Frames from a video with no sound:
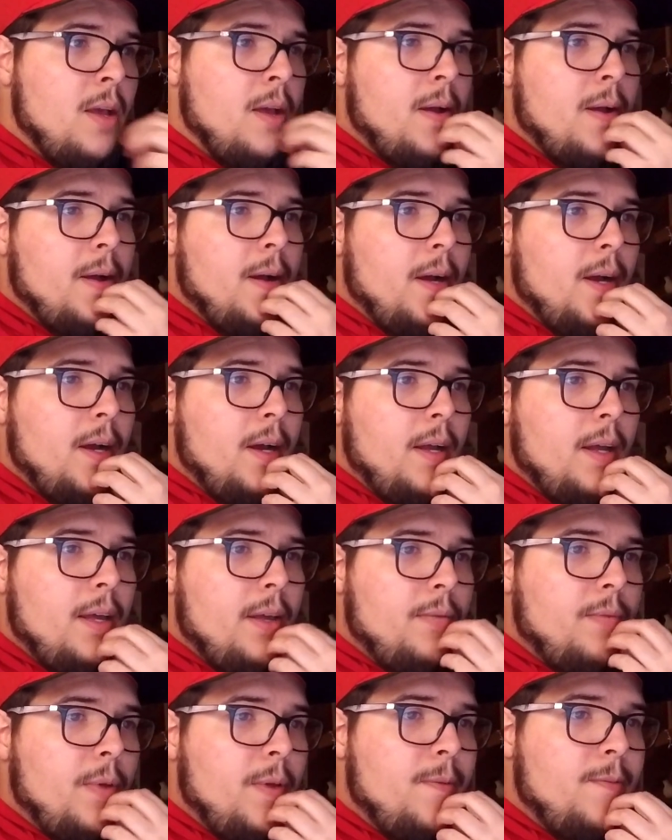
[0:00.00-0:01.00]

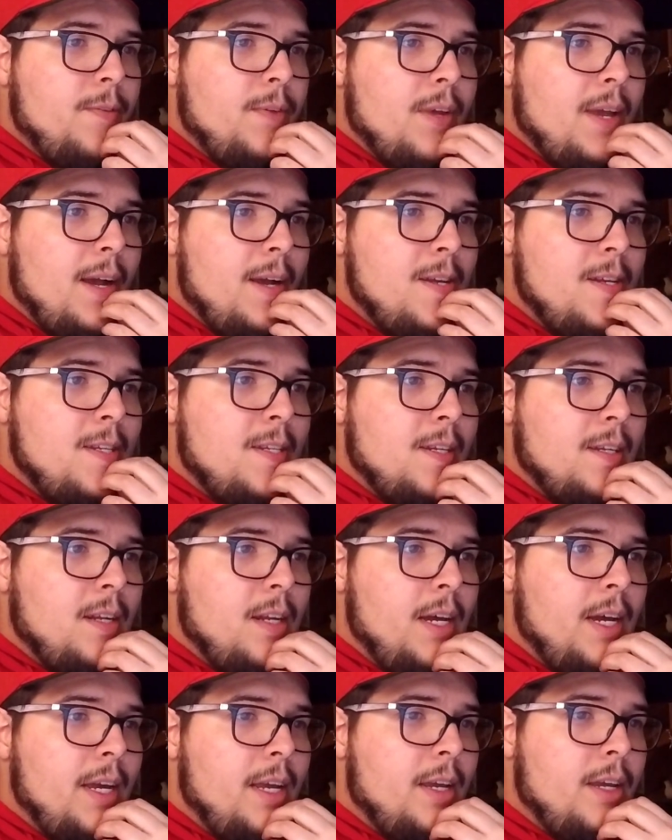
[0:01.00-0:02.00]
If you guys
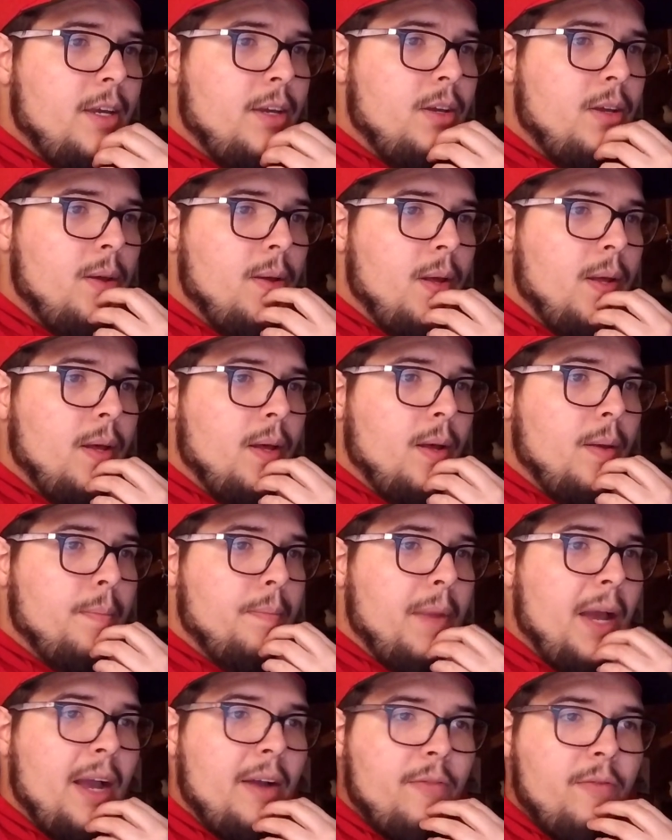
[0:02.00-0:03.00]
like
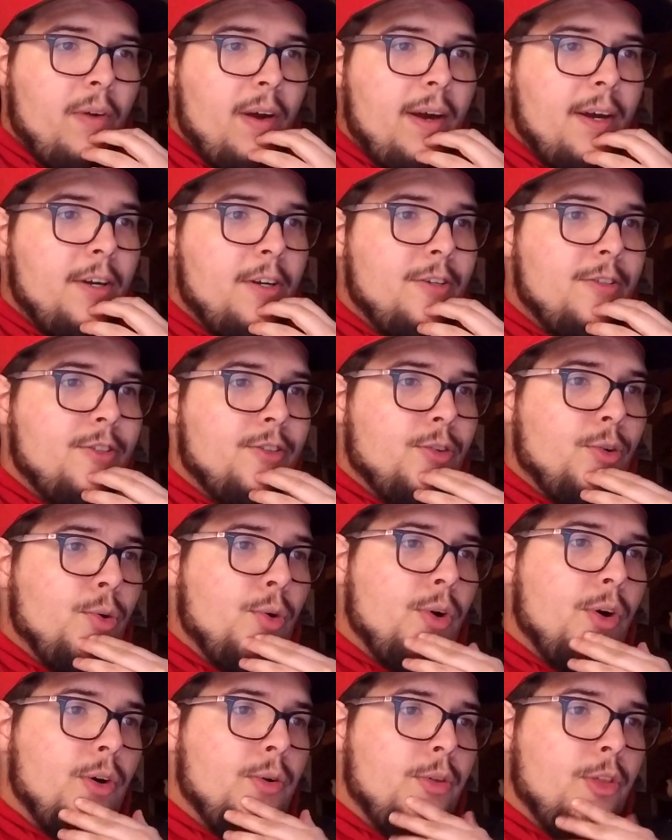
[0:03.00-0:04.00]
backfires
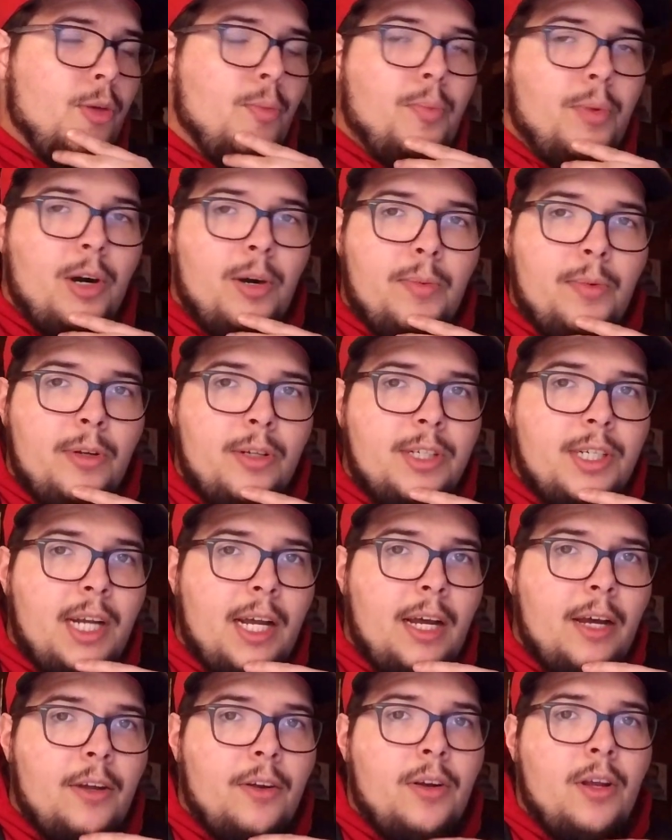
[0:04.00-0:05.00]
or the burble
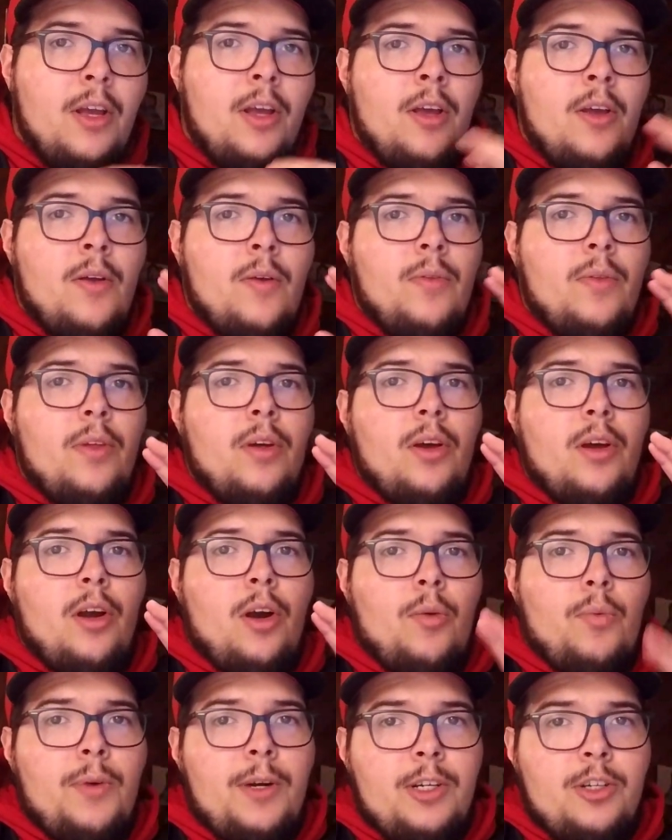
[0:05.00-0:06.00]
sound, the
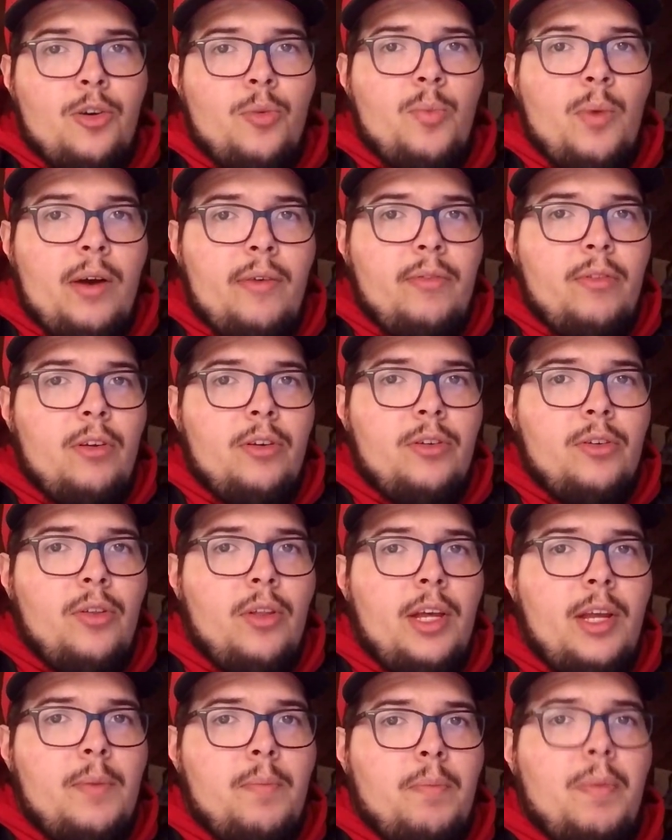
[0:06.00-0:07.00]
original Muffler
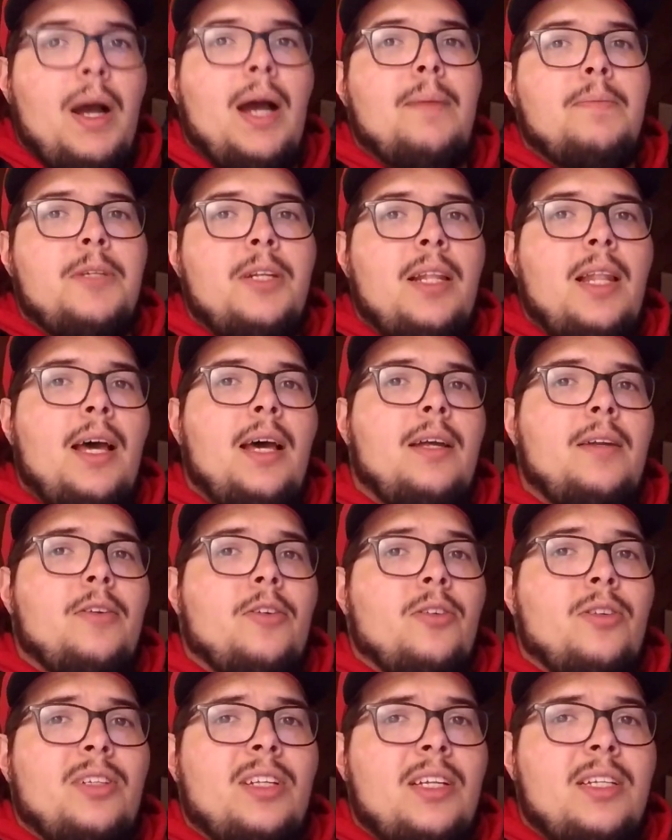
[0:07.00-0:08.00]
delete pops a lot,
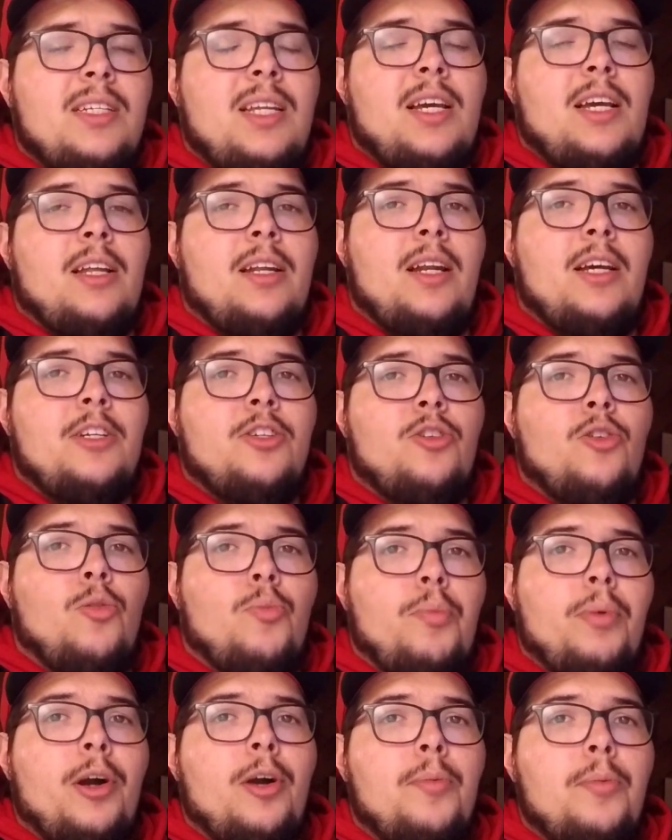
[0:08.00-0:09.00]
or does like a nice little
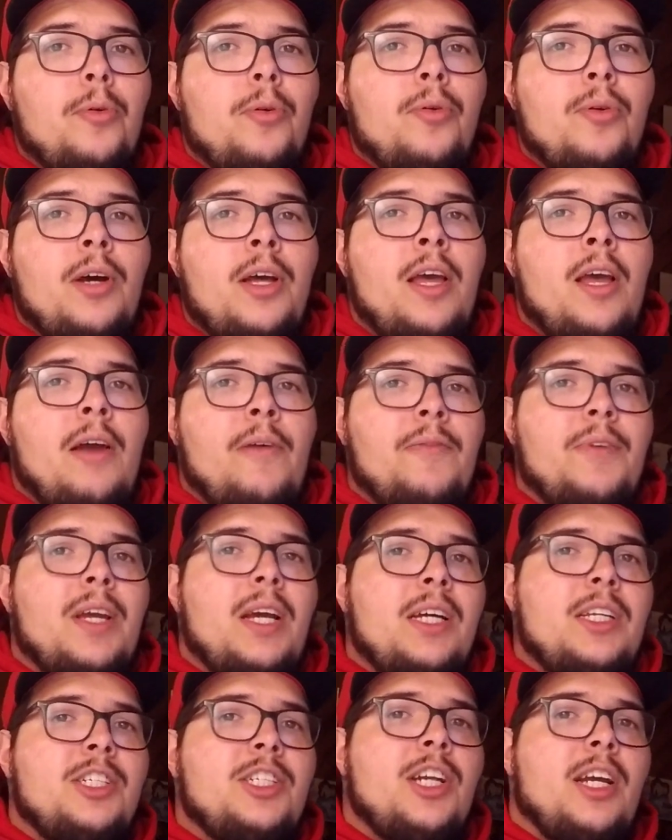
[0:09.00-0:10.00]
burble. If you
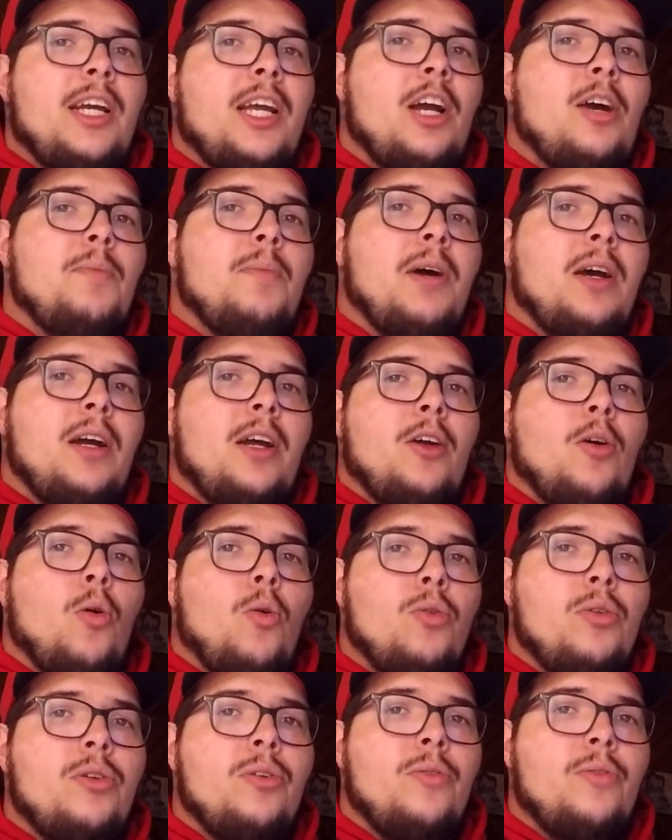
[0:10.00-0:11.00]
guys check out my
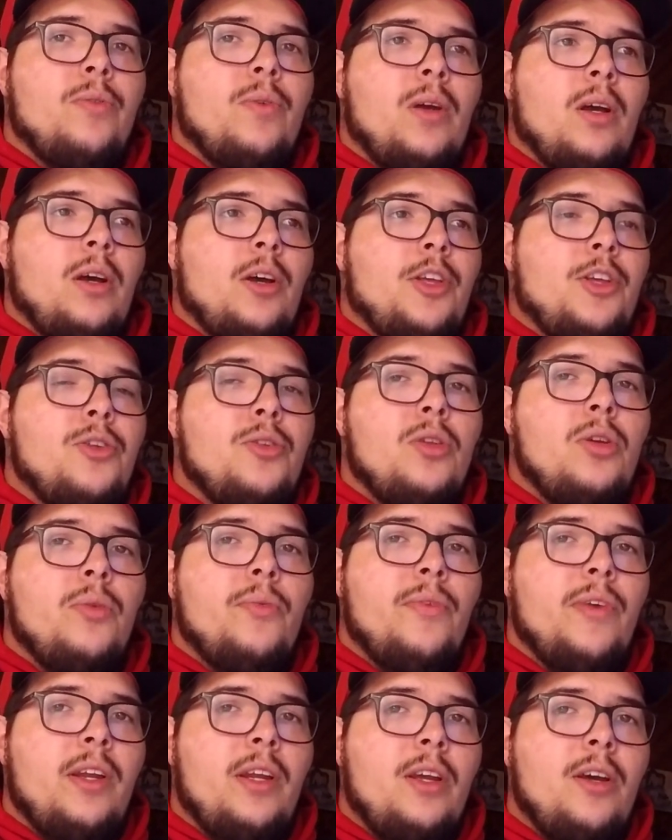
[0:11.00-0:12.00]
older YouTube
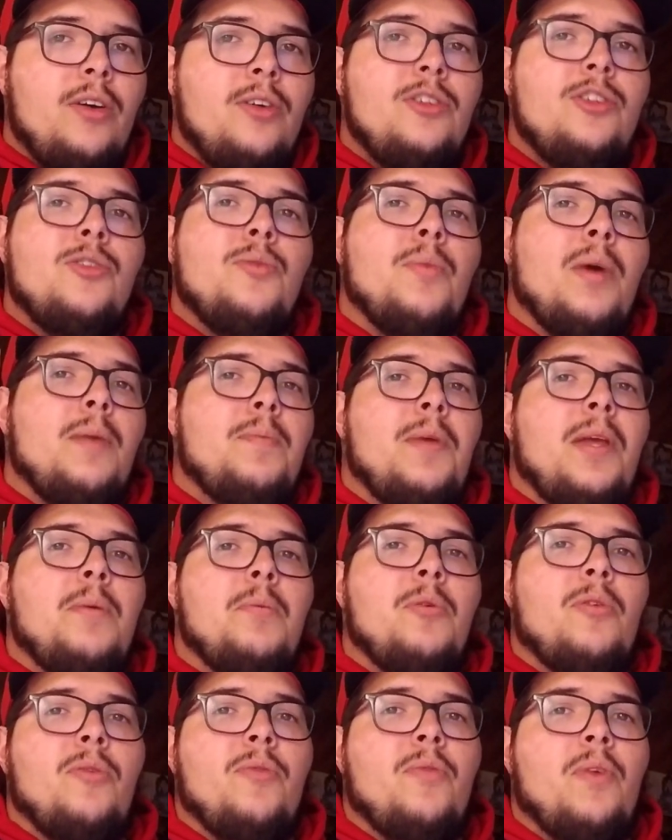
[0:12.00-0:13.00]
videos, you might be
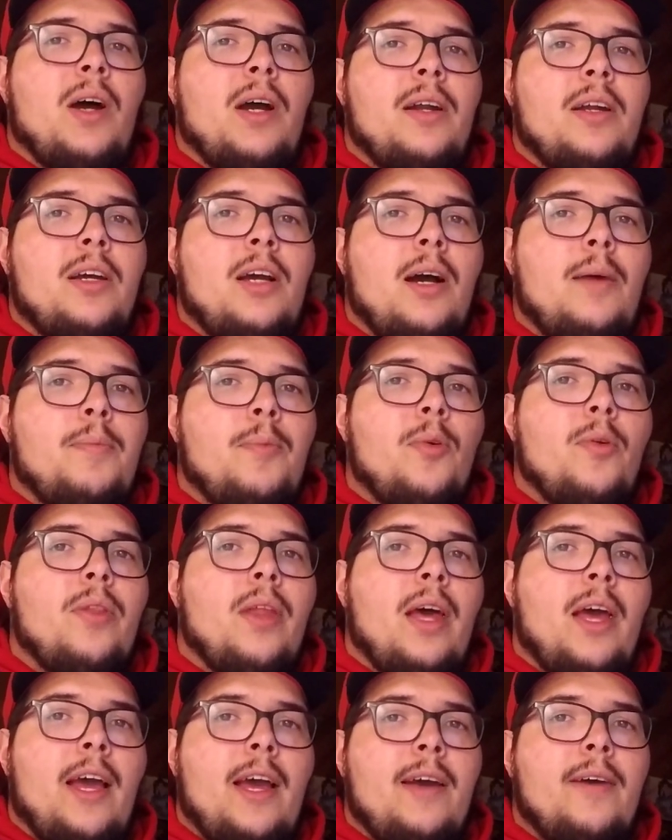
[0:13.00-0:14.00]
able to find a couple that
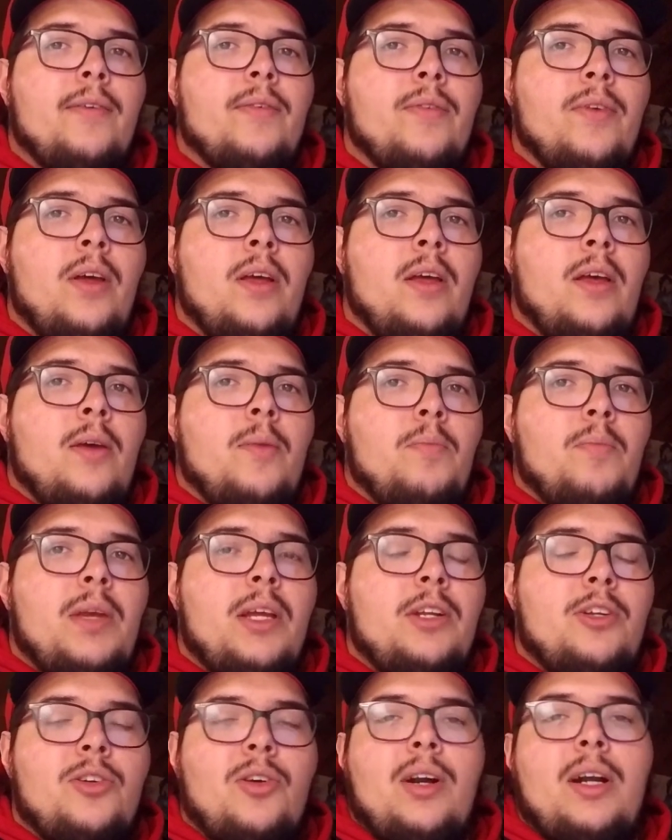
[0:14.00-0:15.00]
have me
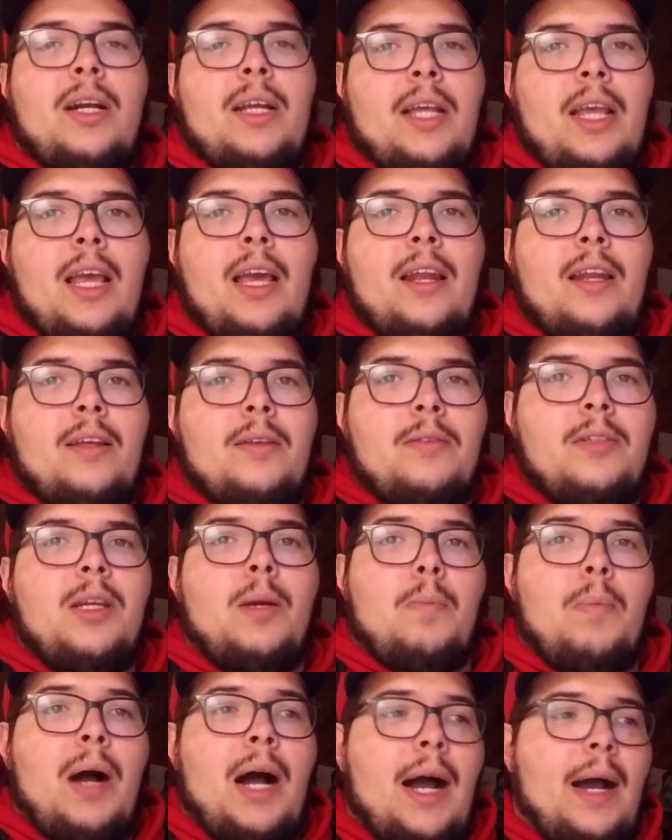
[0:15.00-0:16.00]
trying to get it to
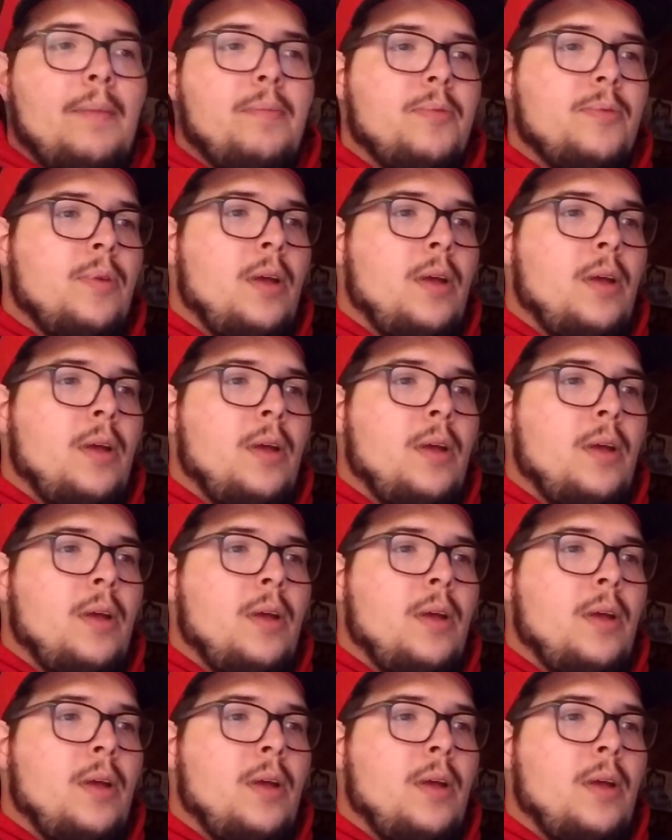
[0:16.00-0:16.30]
pop.